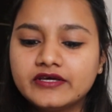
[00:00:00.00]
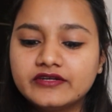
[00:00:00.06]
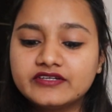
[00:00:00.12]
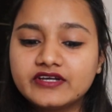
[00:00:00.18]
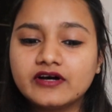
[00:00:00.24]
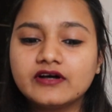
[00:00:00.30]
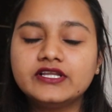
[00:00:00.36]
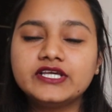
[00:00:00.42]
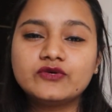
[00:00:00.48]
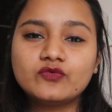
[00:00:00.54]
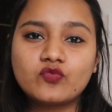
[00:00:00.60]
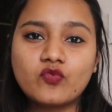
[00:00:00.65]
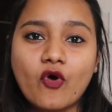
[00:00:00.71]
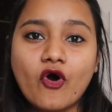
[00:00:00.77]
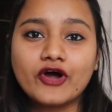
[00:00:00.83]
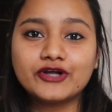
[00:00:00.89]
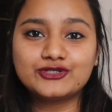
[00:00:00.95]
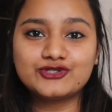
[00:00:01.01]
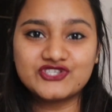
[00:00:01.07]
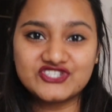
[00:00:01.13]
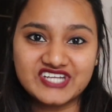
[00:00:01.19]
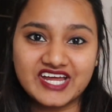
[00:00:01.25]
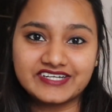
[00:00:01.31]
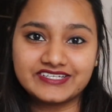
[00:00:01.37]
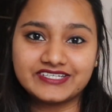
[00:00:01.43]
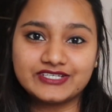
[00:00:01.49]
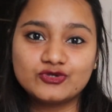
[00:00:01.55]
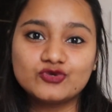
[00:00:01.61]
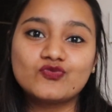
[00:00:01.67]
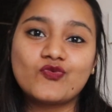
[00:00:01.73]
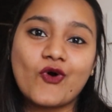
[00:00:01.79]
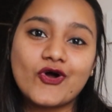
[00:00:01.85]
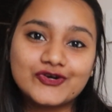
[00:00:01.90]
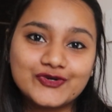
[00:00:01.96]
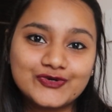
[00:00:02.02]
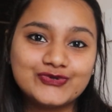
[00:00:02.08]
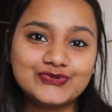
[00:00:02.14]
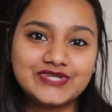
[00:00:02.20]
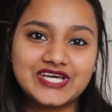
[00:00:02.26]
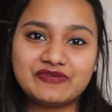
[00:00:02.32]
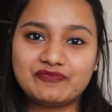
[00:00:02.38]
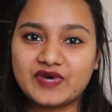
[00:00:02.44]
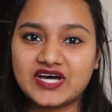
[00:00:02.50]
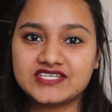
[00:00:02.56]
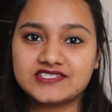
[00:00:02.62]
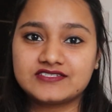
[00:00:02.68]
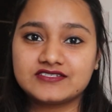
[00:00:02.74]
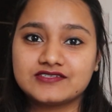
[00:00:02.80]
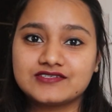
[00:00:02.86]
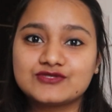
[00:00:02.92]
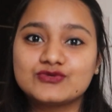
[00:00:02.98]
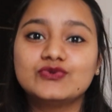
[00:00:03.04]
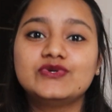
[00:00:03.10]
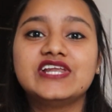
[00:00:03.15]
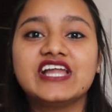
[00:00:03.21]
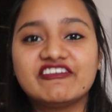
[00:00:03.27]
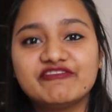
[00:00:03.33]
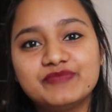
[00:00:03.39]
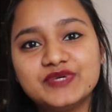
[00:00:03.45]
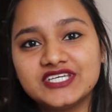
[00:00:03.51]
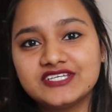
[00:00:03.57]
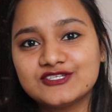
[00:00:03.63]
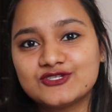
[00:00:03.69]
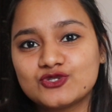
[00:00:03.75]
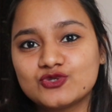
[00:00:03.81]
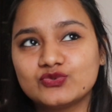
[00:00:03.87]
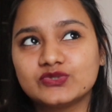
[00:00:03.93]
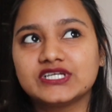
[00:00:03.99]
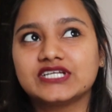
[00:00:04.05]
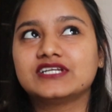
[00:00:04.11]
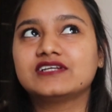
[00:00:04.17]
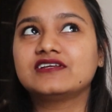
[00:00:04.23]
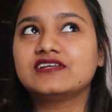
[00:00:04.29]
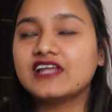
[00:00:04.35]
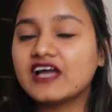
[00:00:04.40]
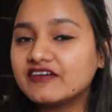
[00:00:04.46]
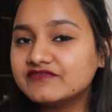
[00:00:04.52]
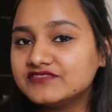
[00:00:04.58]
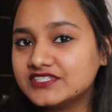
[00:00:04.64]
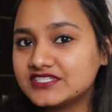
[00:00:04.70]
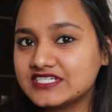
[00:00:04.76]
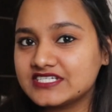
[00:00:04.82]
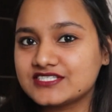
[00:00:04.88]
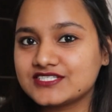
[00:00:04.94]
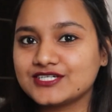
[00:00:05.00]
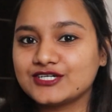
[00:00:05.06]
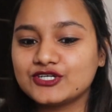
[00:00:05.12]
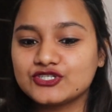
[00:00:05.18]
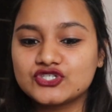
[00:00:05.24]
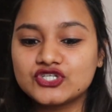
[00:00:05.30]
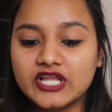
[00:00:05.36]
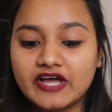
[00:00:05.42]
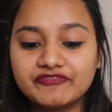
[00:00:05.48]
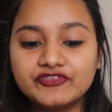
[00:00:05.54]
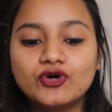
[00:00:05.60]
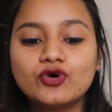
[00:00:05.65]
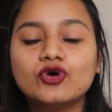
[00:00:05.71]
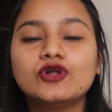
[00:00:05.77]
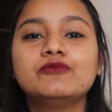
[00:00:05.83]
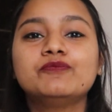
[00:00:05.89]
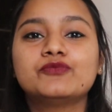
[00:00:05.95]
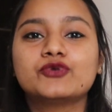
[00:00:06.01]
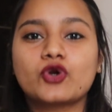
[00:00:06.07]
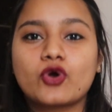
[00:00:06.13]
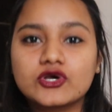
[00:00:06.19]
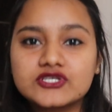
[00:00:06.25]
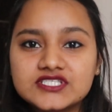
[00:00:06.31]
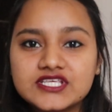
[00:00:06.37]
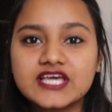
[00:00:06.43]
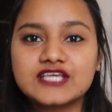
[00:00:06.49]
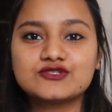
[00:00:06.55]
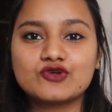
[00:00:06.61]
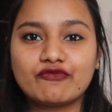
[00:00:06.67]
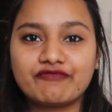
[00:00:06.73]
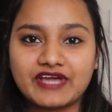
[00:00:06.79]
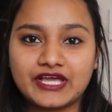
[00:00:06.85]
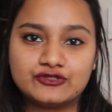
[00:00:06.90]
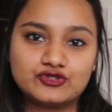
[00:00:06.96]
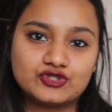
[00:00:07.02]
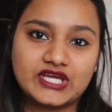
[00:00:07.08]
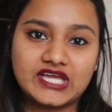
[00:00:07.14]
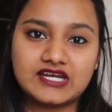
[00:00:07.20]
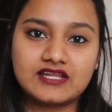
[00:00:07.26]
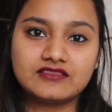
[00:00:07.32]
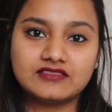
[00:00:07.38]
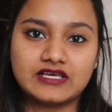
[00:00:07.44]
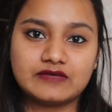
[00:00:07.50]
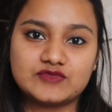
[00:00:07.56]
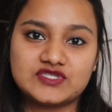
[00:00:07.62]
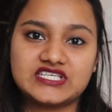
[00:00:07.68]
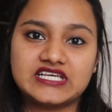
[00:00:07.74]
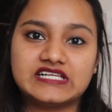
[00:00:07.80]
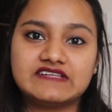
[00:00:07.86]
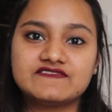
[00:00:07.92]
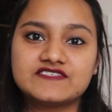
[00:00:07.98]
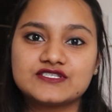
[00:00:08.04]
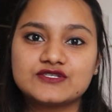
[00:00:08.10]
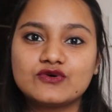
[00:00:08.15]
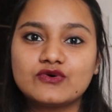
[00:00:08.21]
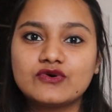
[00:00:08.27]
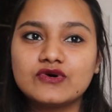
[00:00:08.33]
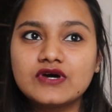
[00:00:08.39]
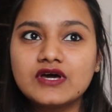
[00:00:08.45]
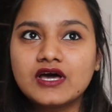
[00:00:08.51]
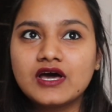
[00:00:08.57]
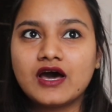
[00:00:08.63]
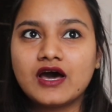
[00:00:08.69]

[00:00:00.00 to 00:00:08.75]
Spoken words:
really want to study, who want to do their masters, who love being a student, love the research, love the whole process of educating themselves. So